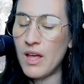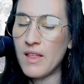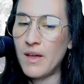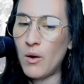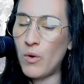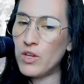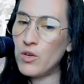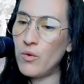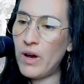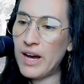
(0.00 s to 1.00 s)
that when
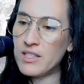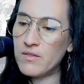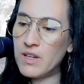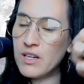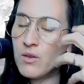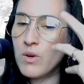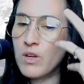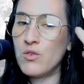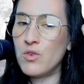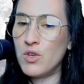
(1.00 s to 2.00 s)
you activate it, when
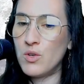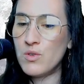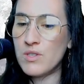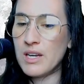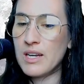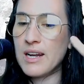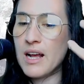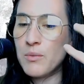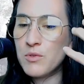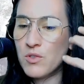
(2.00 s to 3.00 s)
you use it, it
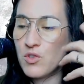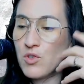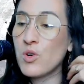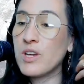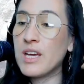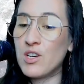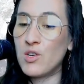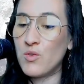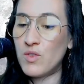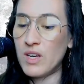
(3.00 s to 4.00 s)
helps you to create
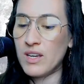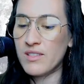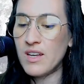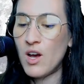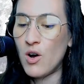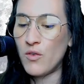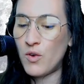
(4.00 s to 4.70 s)
new things. Of